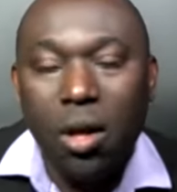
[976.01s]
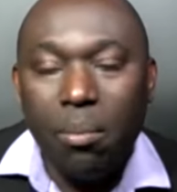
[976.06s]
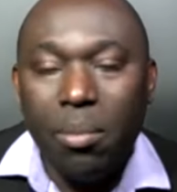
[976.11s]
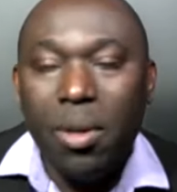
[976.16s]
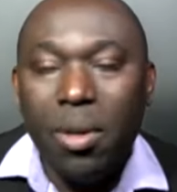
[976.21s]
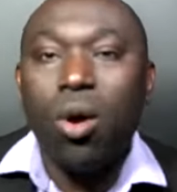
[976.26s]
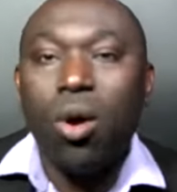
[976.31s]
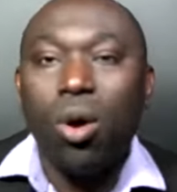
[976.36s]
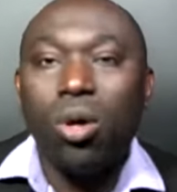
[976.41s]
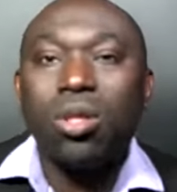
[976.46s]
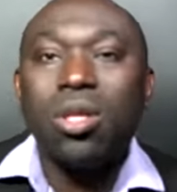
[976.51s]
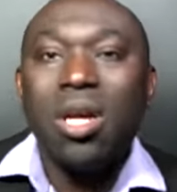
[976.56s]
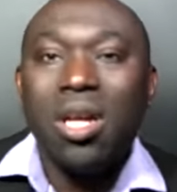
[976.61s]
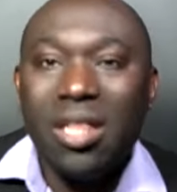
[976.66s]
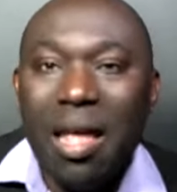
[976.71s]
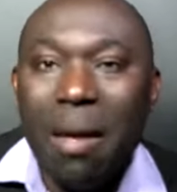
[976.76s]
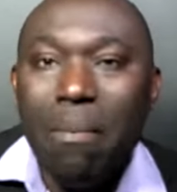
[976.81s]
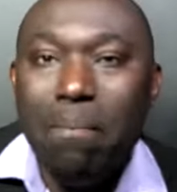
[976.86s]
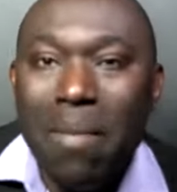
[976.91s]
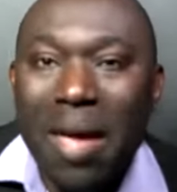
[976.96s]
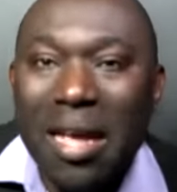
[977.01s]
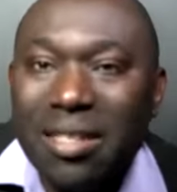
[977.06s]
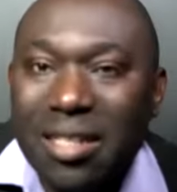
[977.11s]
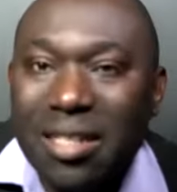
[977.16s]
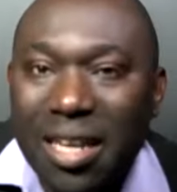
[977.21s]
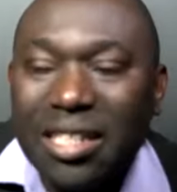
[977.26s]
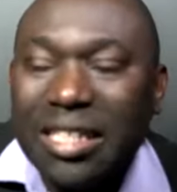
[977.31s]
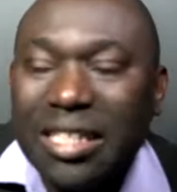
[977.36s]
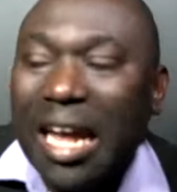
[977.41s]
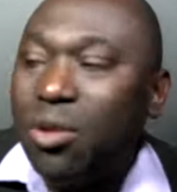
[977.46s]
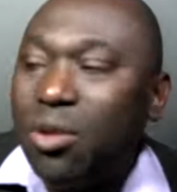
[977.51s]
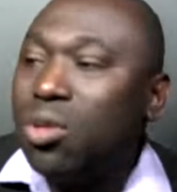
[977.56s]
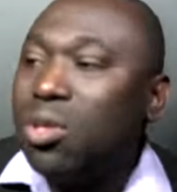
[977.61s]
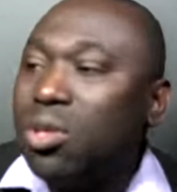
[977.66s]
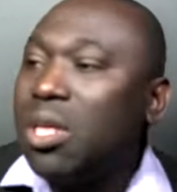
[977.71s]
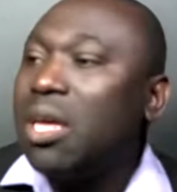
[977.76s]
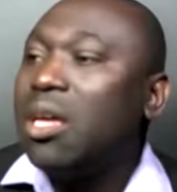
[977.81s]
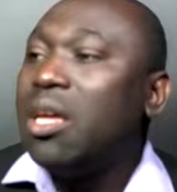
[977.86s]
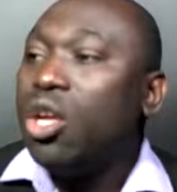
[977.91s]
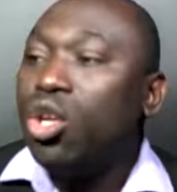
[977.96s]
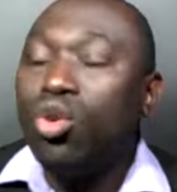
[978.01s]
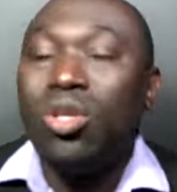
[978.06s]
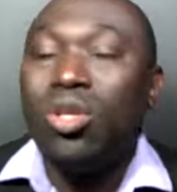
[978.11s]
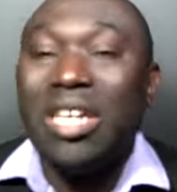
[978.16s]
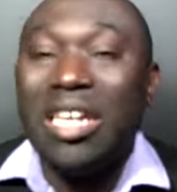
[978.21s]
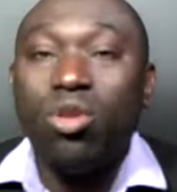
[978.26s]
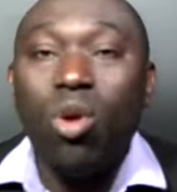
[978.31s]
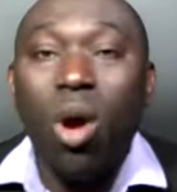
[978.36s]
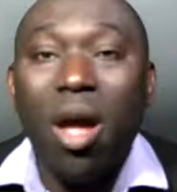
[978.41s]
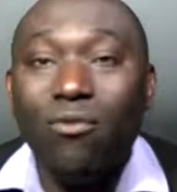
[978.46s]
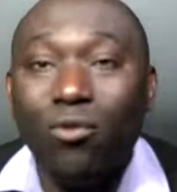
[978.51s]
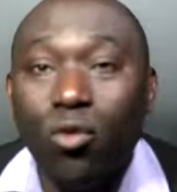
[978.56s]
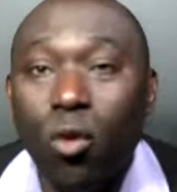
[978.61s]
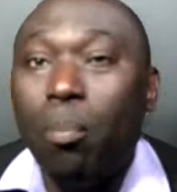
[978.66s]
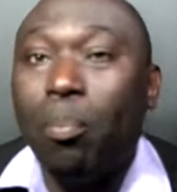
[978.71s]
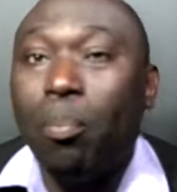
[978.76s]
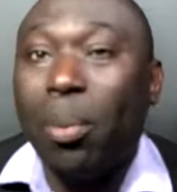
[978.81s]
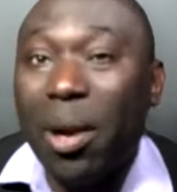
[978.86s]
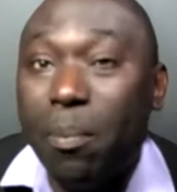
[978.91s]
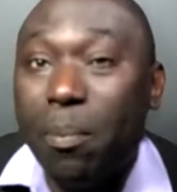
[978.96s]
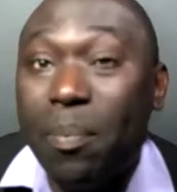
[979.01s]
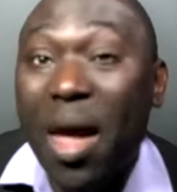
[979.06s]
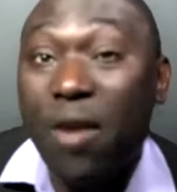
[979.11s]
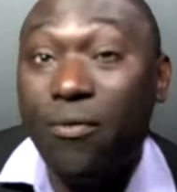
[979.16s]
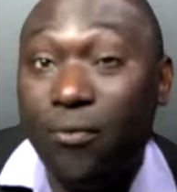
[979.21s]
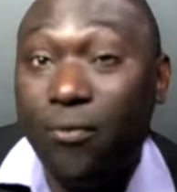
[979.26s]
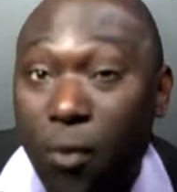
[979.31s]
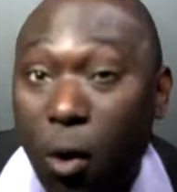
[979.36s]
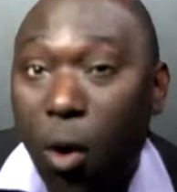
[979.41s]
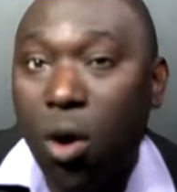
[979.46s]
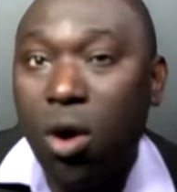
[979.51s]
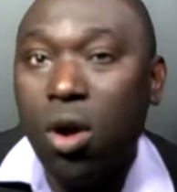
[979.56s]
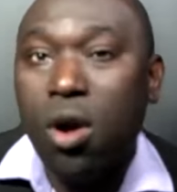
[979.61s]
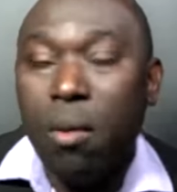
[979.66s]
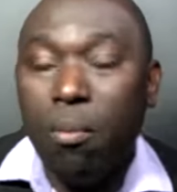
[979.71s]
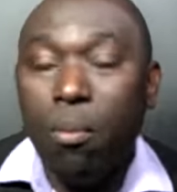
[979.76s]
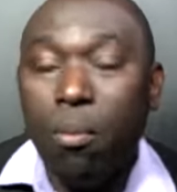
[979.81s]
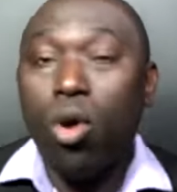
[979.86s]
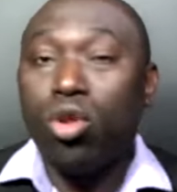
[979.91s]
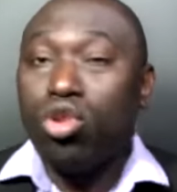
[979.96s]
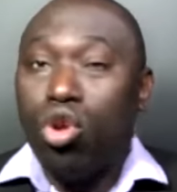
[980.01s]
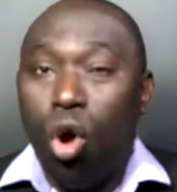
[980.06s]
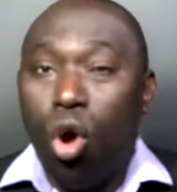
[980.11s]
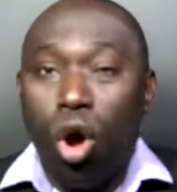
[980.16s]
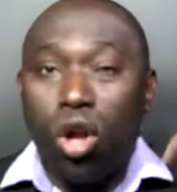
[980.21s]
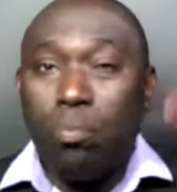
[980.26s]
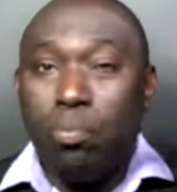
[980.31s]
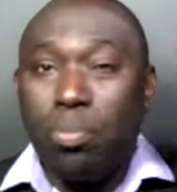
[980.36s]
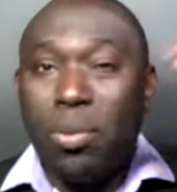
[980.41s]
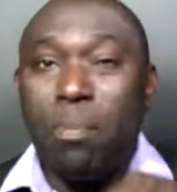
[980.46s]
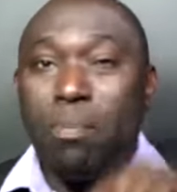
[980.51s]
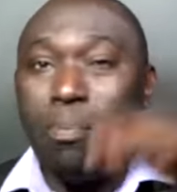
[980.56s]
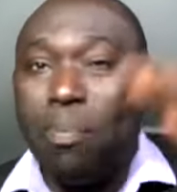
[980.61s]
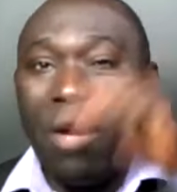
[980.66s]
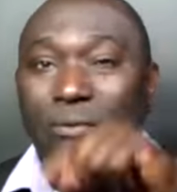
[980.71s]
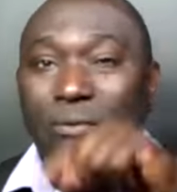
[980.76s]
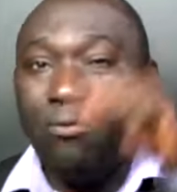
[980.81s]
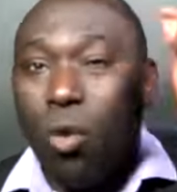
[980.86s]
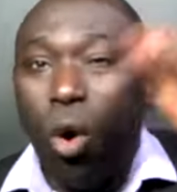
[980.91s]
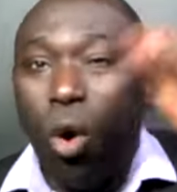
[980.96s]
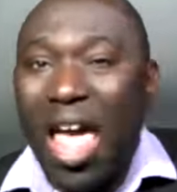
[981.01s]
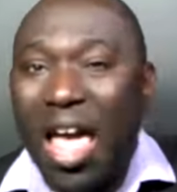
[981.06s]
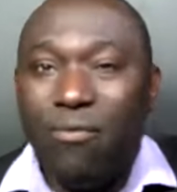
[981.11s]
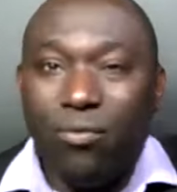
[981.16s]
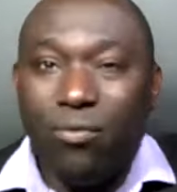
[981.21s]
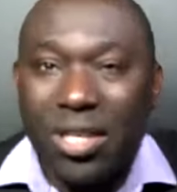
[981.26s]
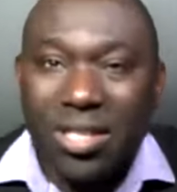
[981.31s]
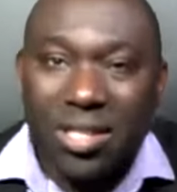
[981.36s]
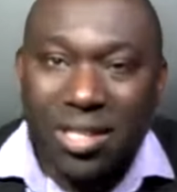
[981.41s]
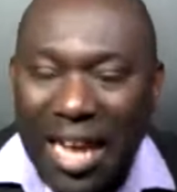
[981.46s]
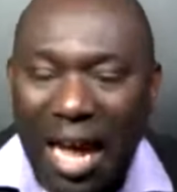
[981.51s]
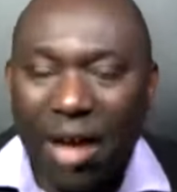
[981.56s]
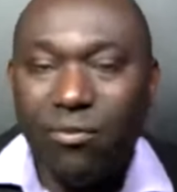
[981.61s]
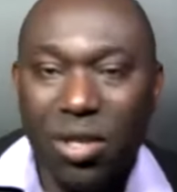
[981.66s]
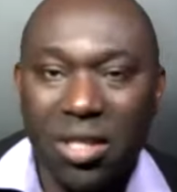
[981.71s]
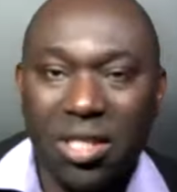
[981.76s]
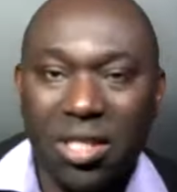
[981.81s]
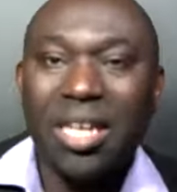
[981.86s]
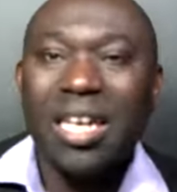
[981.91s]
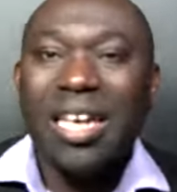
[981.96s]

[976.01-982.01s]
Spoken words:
Because the message that you say you did not even prepare for, but God prepared for every service.